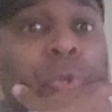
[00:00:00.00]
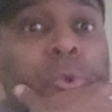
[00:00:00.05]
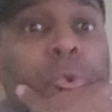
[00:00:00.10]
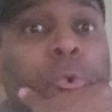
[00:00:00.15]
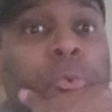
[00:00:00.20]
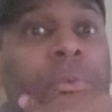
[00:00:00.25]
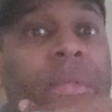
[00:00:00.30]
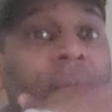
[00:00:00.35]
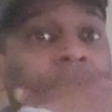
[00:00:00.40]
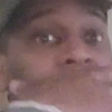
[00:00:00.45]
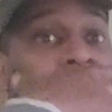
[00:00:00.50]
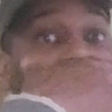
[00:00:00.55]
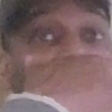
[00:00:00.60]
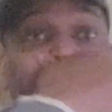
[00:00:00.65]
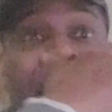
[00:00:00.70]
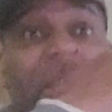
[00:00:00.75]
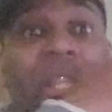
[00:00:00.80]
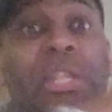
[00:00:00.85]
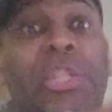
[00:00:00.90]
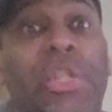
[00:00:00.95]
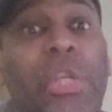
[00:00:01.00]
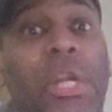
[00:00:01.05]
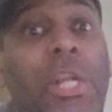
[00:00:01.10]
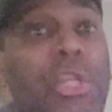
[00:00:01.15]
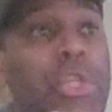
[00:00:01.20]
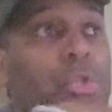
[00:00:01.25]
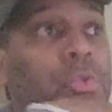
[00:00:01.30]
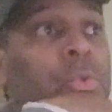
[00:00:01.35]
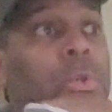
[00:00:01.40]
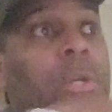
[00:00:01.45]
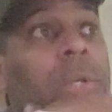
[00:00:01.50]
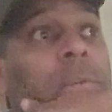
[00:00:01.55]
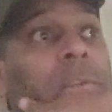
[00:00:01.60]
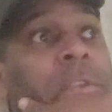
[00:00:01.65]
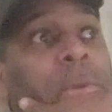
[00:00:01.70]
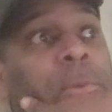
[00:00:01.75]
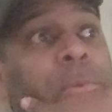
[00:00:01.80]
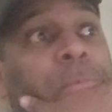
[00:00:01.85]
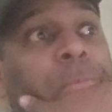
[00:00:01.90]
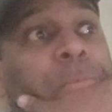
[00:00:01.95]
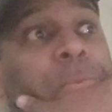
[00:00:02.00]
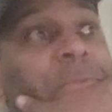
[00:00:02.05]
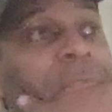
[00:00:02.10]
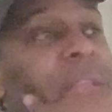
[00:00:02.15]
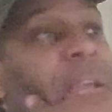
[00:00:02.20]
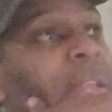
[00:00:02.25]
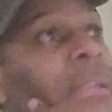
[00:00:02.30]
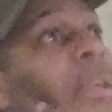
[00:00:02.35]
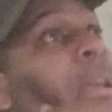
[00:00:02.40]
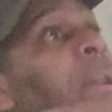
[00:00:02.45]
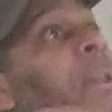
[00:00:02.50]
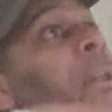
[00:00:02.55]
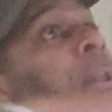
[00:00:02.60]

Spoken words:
told that Anthony Joshua, it was like